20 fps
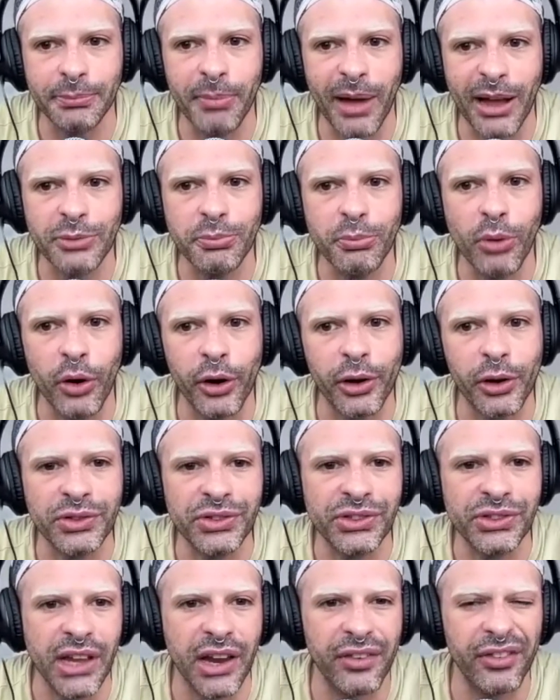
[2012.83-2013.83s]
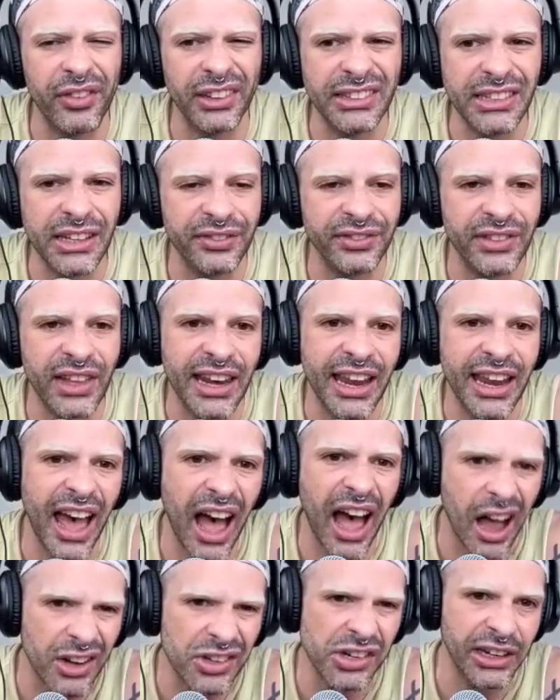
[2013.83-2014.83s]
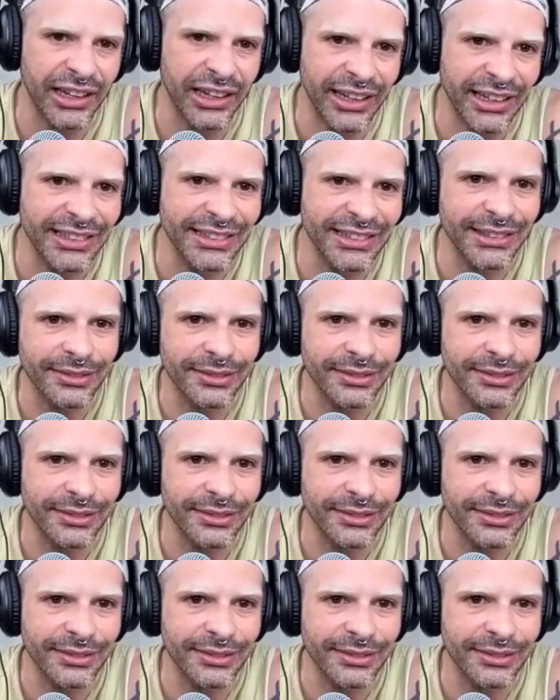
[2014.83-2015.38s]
much more conservative than he actually is.